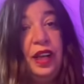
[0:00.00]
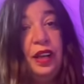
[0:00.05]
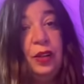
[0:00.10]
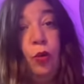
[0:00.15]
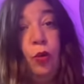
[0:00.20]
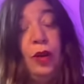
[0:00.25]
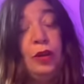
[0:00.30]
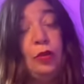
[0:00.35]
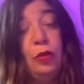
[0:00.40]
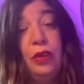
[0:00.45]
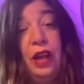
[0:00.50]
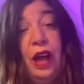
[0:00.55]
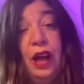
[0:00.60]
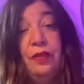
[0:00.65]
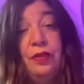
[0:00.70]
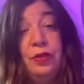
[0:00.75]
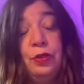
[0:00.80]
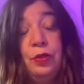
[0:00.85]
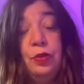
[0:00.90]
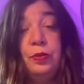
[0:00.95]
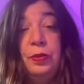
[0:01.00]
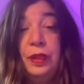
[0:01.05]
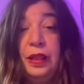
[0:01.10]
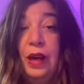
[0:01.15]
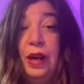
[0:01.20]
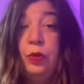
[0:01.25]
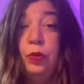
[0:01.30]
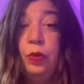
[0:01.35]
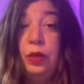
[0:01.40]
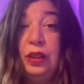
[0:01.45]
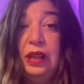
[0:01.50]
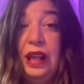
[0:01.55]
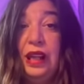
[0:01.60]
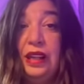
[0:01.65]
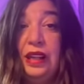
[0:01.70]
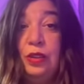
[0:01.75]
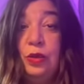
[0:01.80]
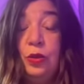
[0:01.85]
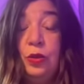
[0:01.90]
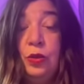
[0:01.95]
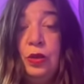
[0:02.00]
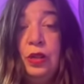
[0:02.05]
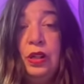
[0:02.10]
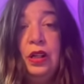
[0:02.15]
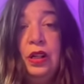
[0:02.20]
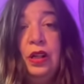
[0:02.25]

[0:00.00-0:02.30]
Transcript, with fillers: I know I don't have to, but I would like to.